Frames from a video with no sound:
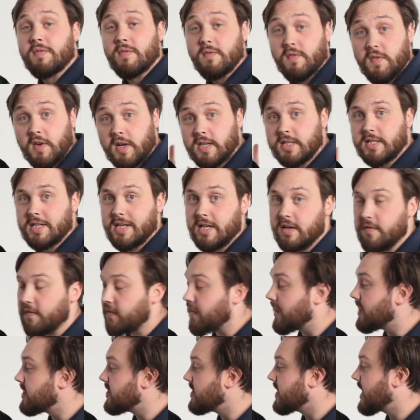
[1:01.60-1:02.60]
from flushing in and
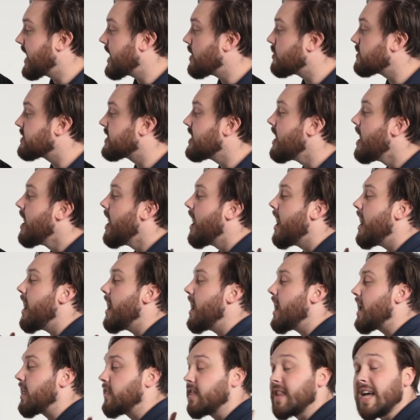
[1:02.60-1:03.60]
flushing out,
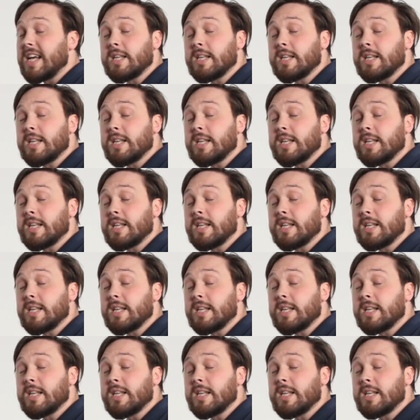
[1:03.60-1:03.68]
and